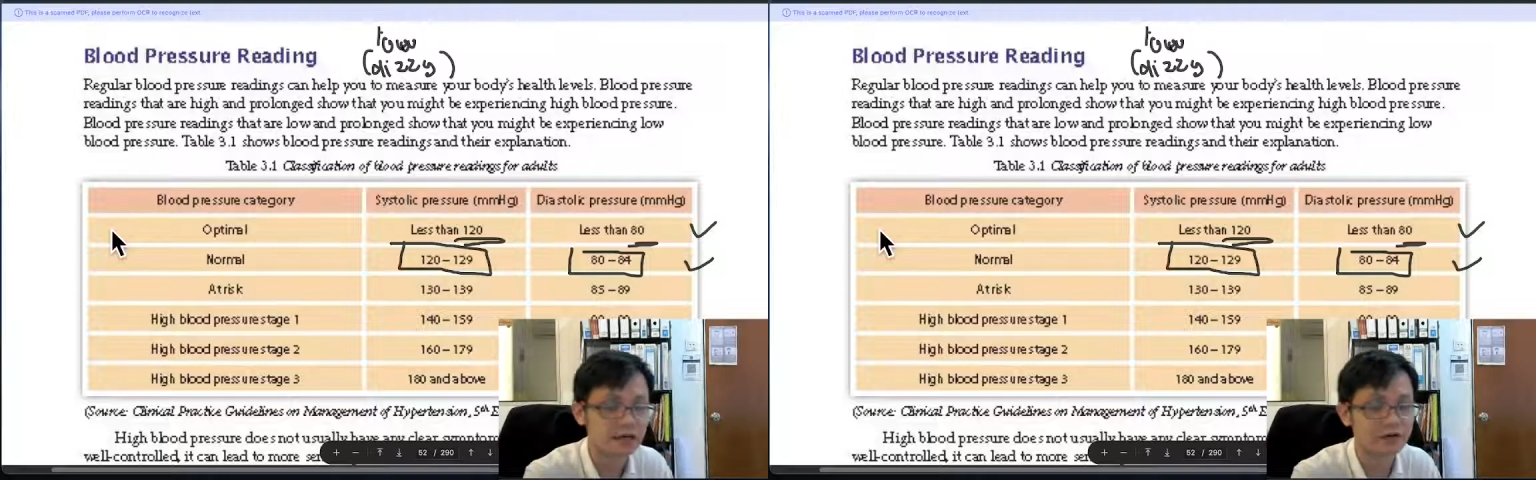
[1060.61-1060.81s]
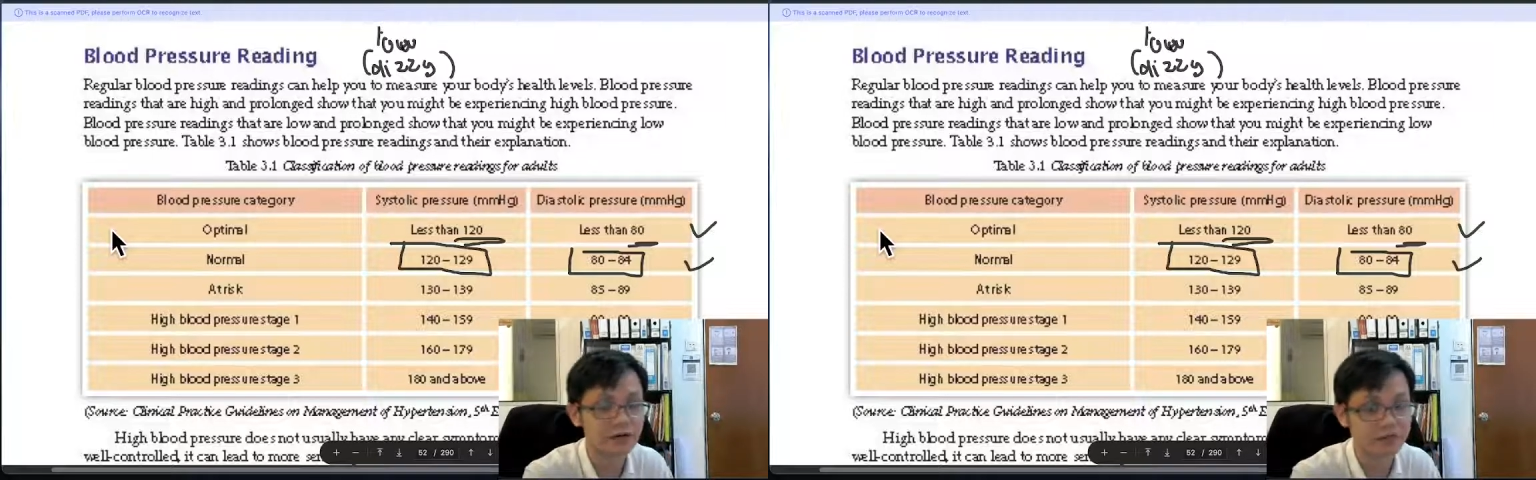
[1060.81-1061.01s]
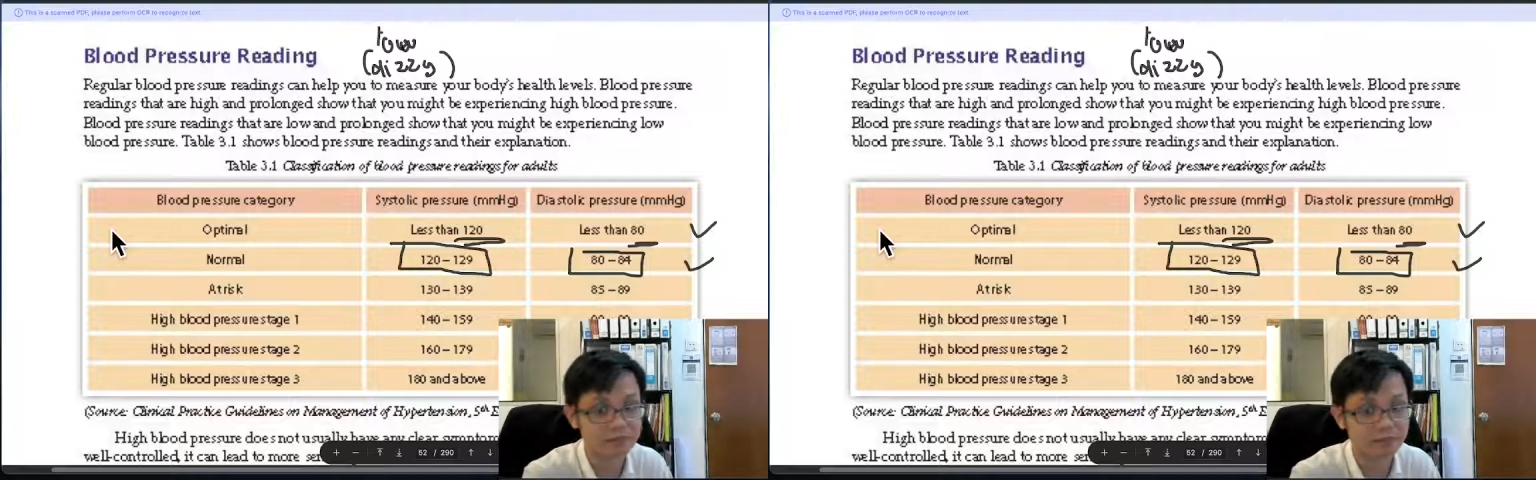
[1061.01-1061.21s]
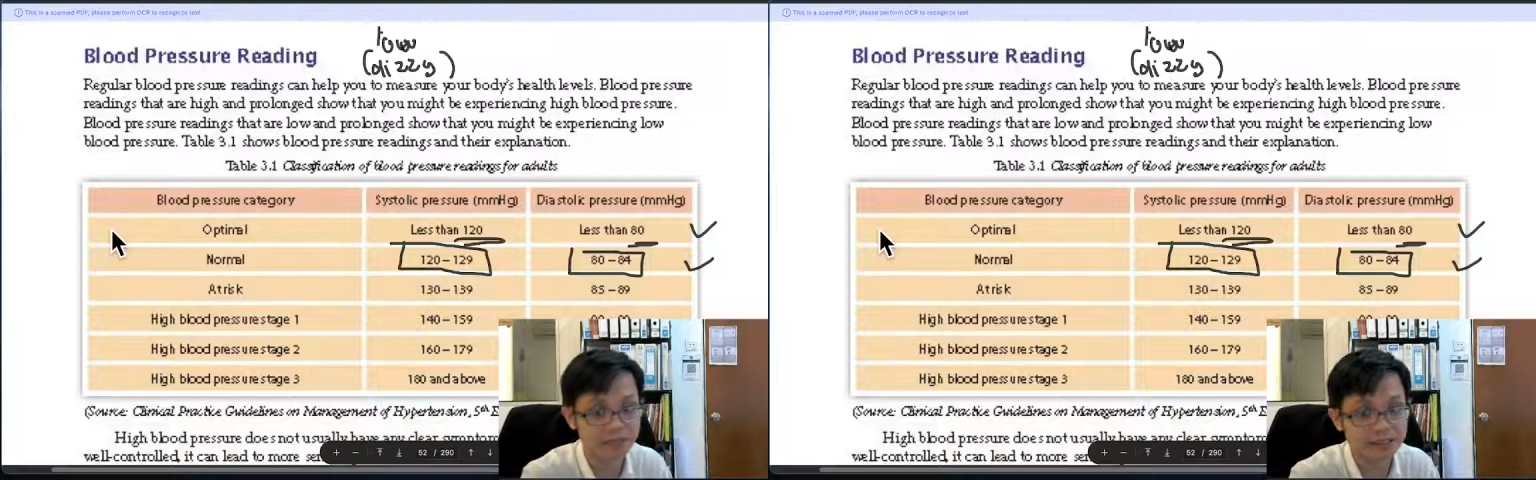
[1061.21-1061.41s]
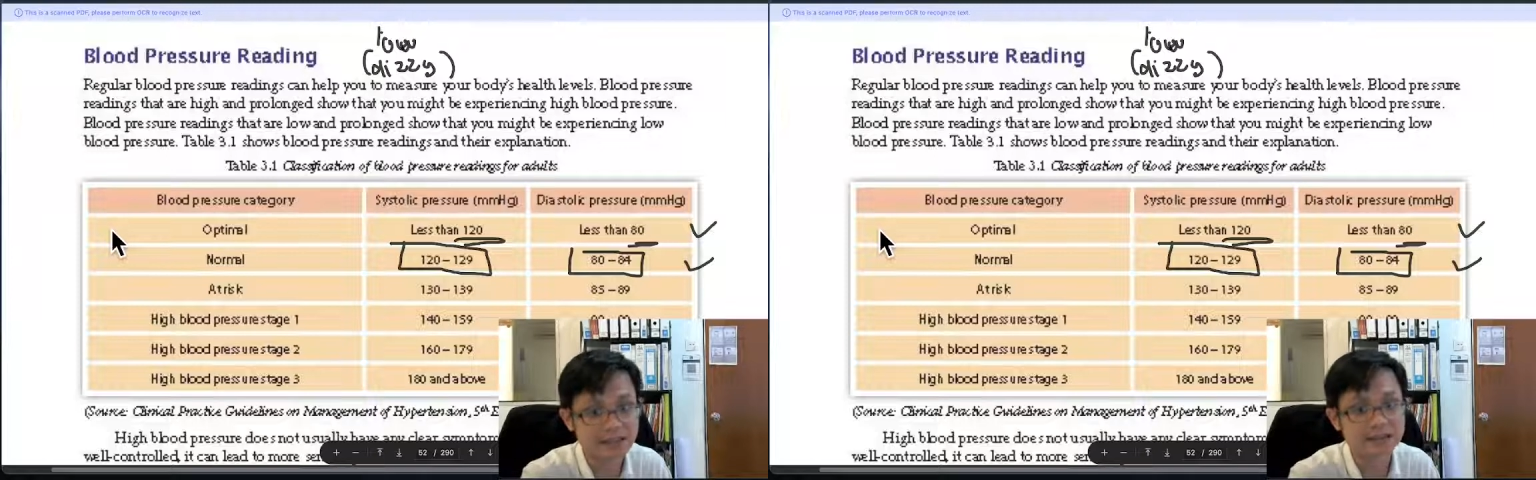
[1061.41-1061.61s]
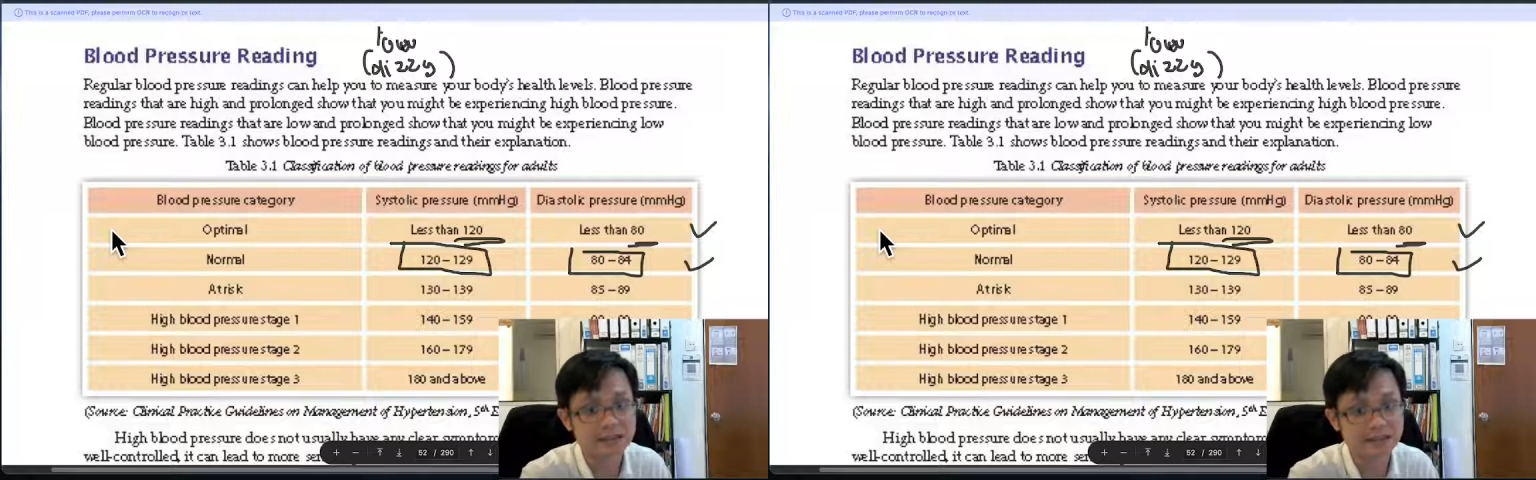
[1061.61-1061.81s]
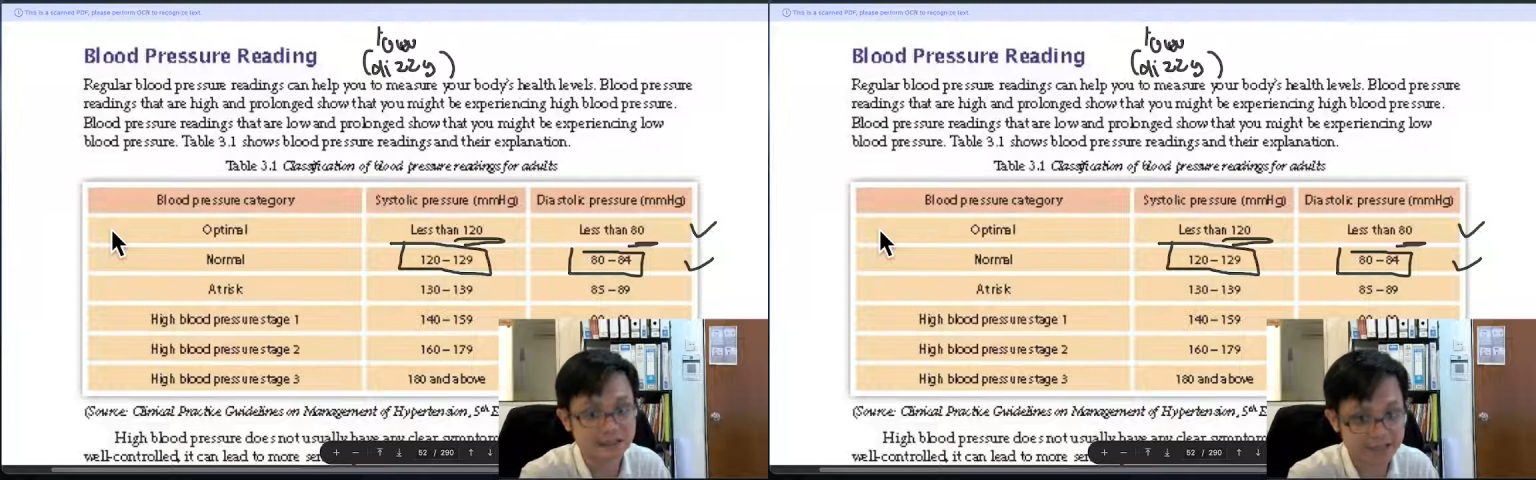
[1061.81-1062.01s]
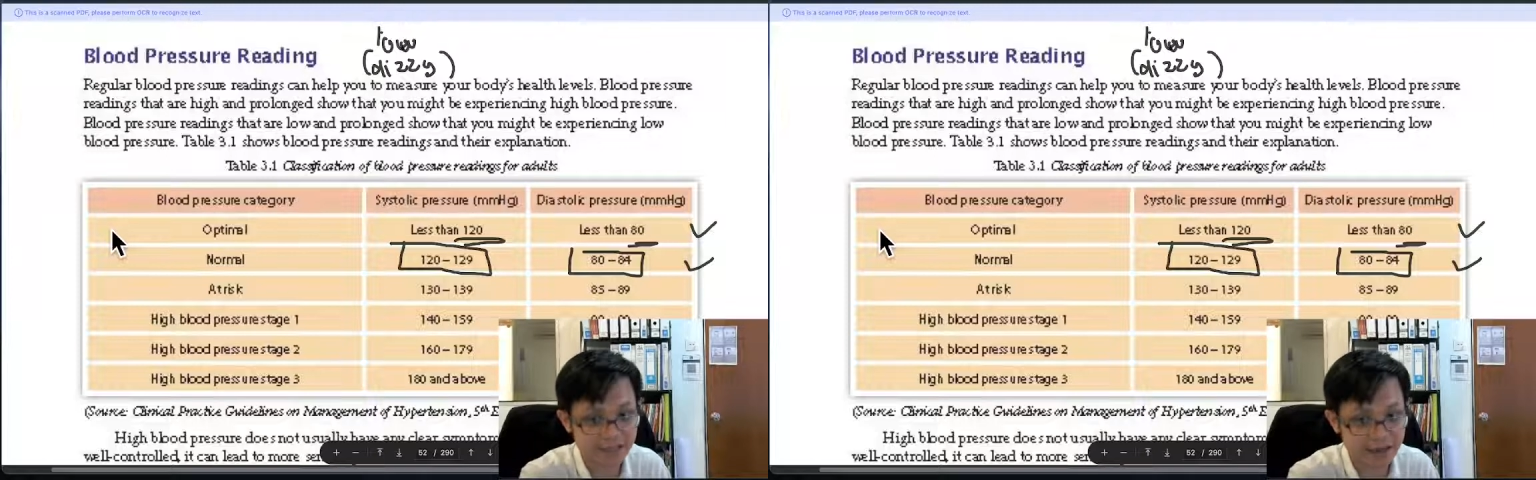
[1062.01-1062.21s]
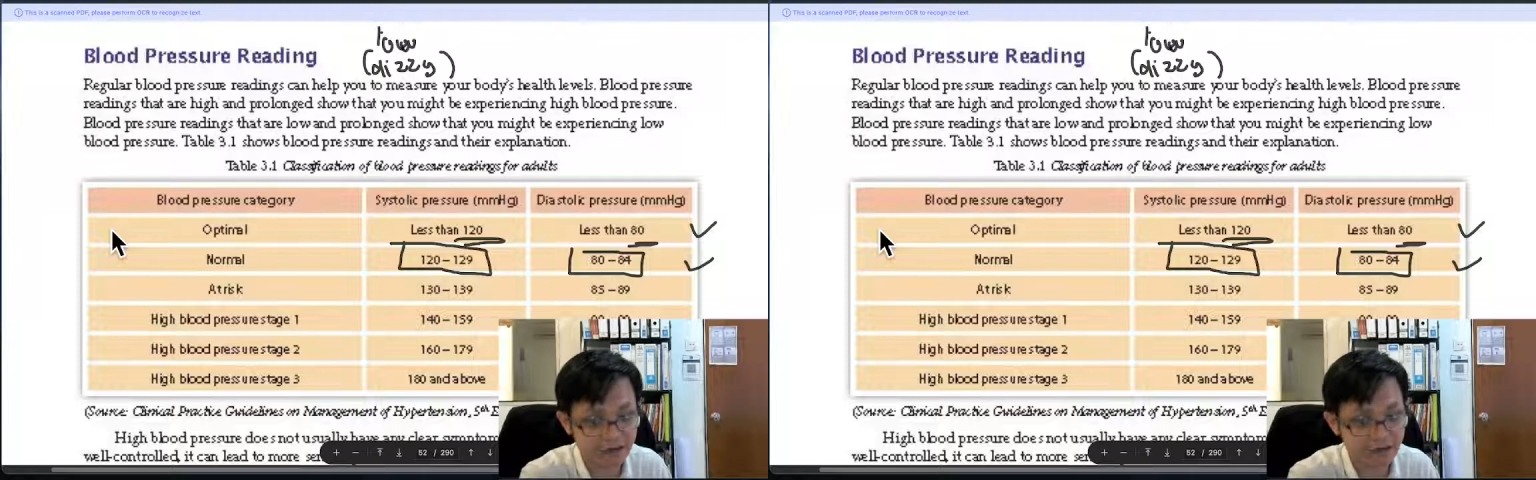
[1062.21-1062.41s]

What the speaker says: red blood cell.